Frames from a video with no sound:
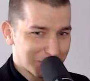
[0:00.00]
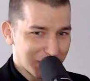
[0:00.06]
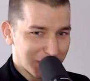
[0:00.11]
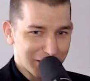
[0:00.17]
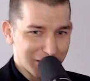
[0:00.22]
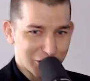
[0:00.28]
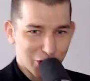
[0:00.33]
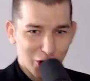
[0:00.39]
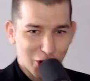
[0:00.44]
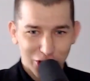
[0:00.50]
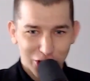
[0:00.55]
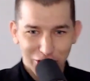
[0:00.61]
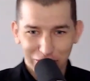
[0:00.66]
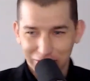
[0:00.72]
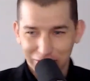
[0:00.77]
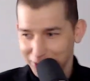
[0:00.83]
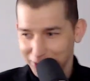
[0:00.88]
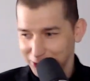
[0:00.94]
We're gonna have to charge
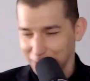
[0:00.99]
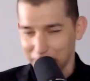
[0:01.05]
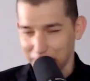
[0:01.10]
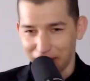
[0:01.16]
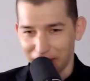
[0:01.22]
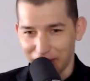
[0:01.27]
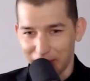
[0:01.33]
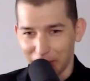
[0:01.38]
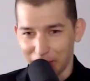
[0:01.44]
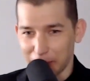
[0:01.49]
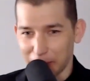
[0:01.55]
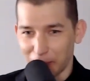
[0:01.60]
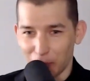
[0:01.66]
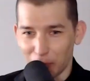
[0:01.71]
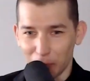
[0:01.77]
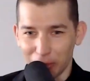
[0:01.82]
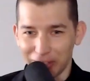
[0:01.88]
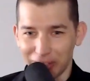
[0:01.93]
you. There's gonna be a fee right
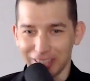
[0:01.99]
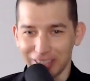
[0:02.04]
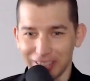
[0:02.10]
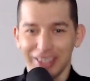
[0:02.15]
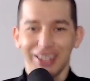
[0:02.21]
before it.